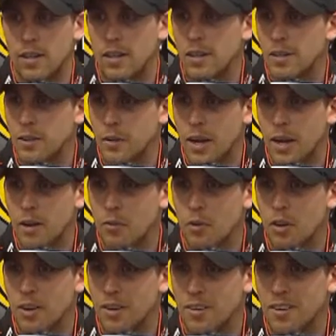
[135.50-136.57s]
you can't
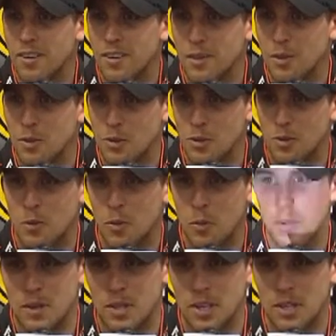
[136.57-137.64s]
run it to its full
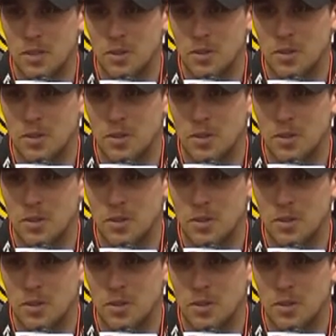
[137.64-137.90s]
potential.